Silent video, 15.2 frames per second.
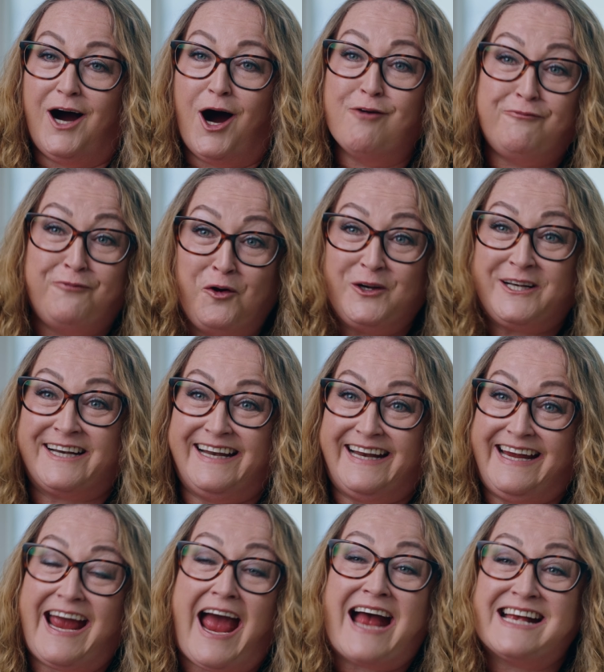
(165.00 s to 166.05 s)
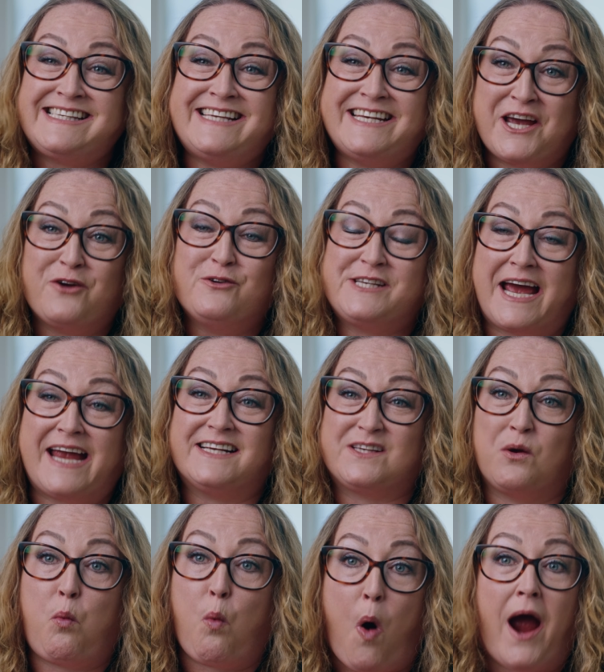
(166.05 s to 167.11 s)
Unfortunately, SEO takes
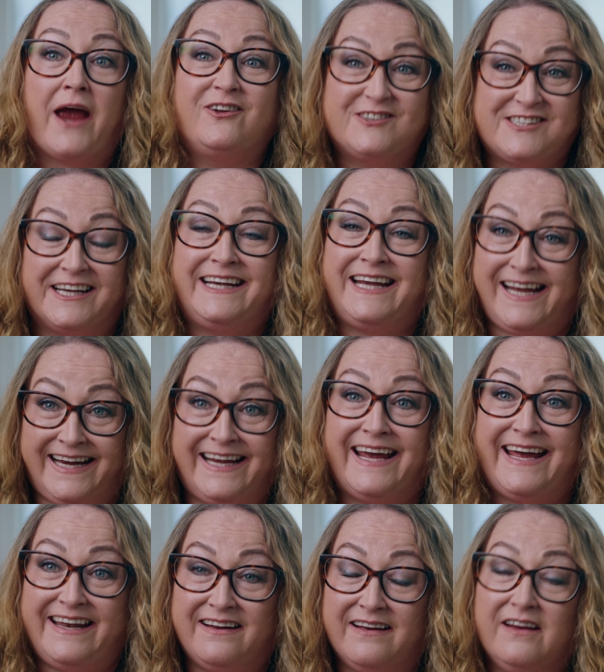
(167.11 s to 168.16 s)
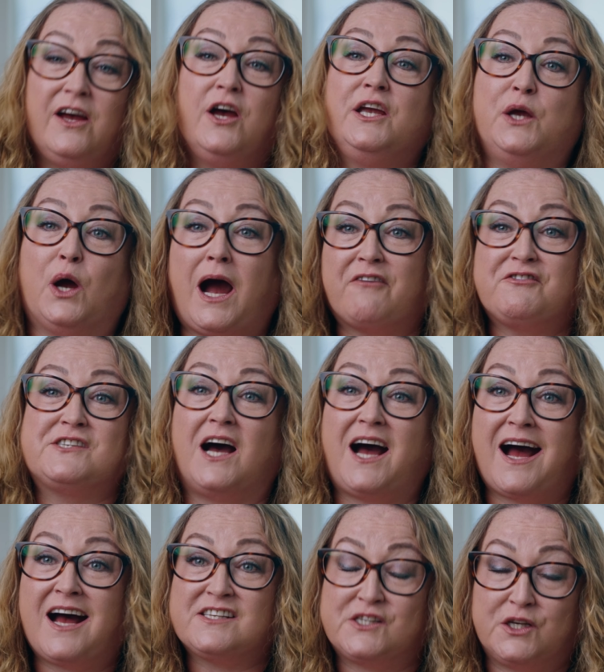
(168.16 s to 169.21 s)
a while to kick in. You have to
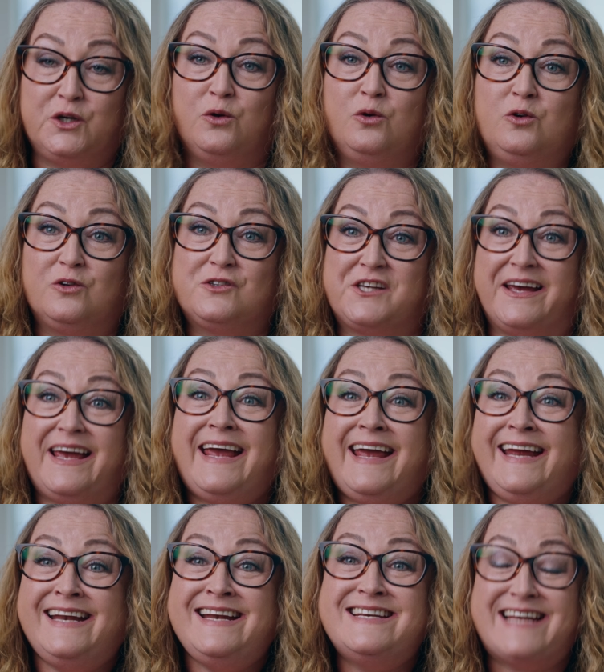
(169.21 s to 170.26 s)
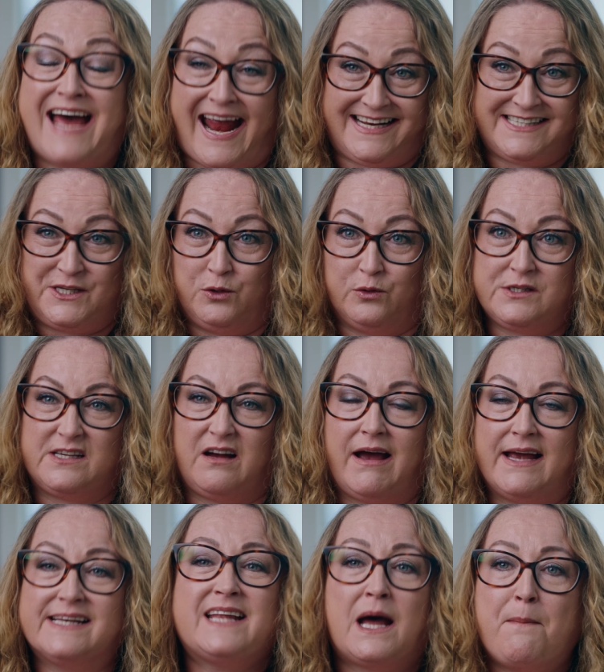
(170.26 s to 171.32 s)
ask Google to index your
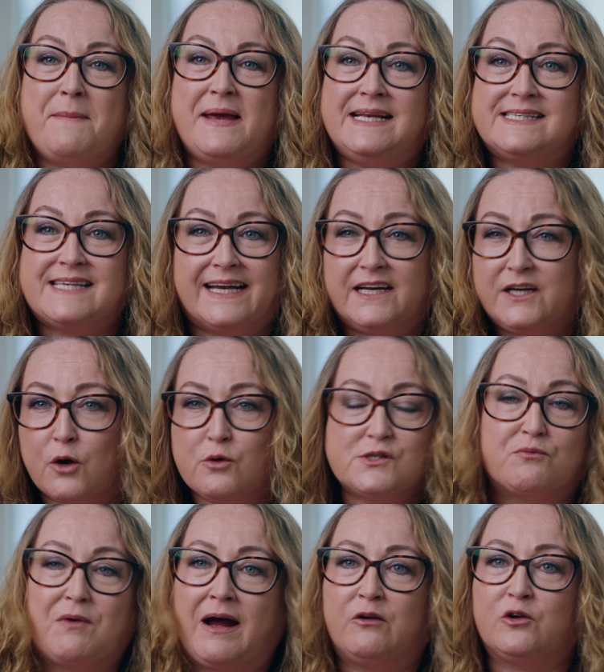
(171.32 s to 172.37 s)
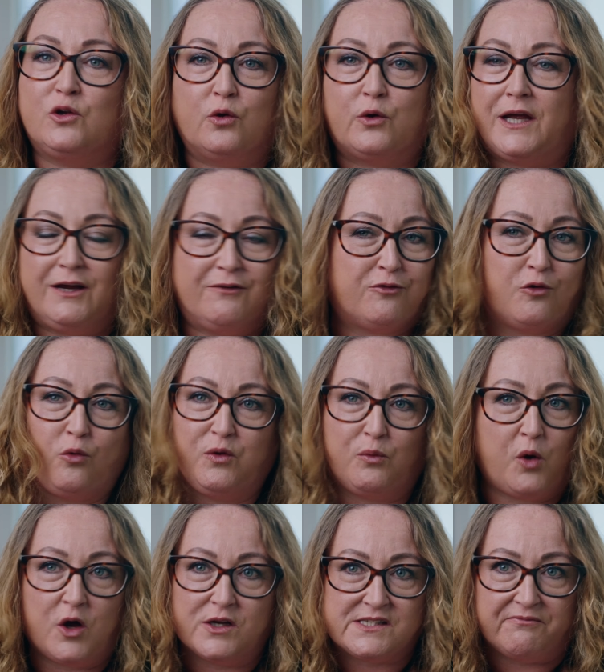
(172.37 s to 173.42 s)
site. That means it goes around looking for all the
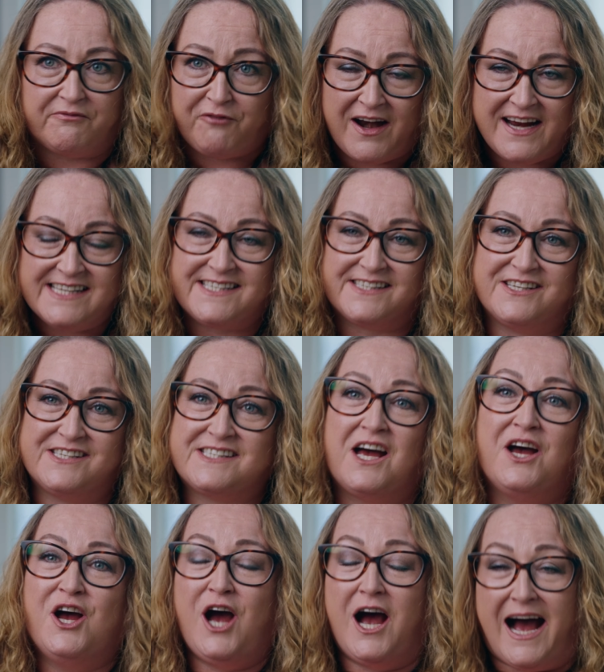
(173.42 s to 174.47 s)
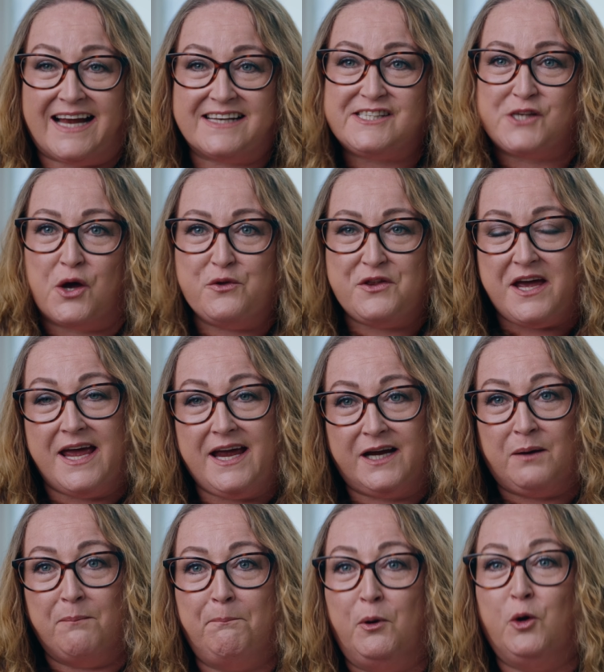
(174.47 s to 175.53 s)
words and phrases, and so that it
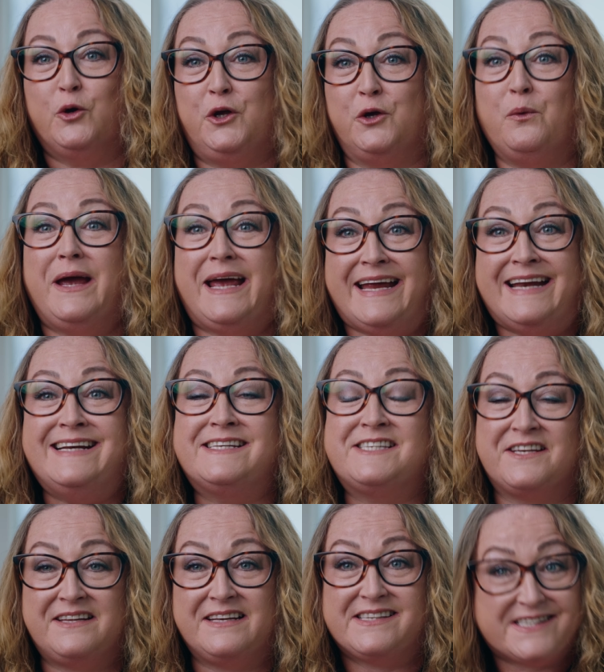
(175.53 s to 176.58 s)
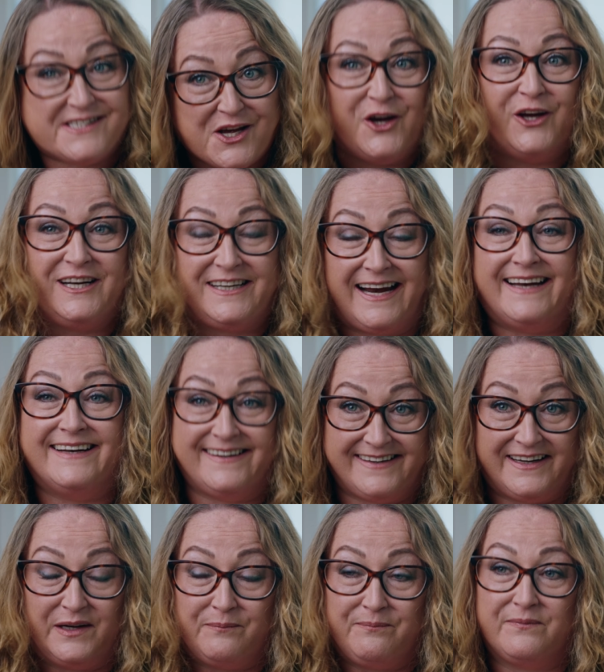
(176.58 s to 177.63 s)
can put you into this search
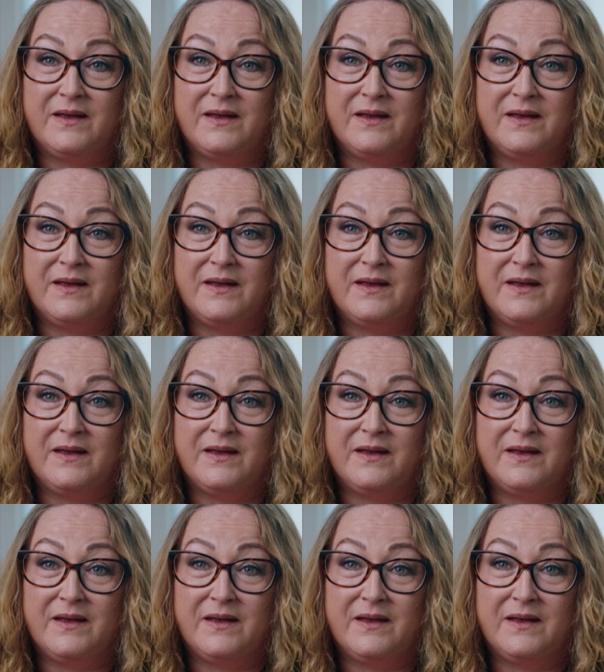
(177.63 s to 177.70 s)
engine.